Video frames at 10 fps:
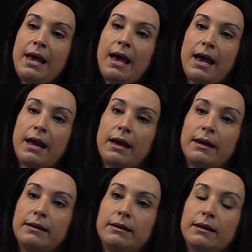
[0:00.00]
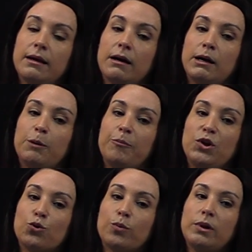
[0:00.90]
and
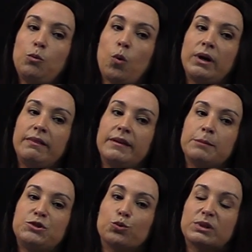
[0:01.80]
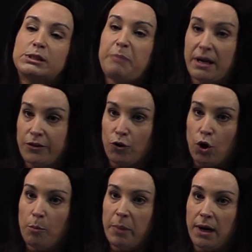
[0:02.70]
you're really wanting them to respect their
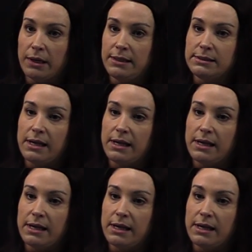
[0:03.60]
own bodies